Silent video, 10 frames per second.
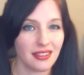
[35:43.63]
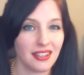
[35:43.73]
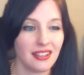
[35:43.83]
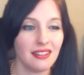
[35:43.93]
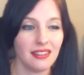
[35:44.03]

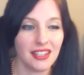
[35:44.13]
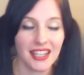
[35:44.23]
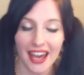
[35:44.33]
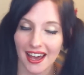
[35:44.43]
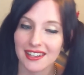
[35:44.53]

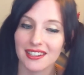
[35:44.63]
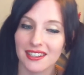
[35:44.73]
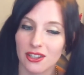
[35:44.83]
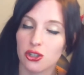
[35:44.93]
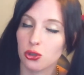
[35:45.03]

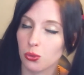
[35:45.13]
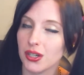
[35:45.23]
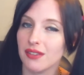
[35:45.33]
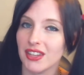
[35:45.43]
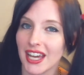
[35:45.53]
the
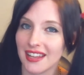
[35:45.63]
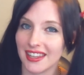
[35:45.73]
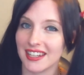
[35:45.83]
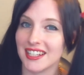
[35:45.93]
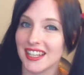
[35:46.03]
story of
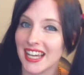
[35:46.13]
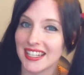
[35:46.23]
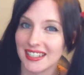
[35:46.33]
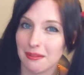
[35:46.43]
that is in the S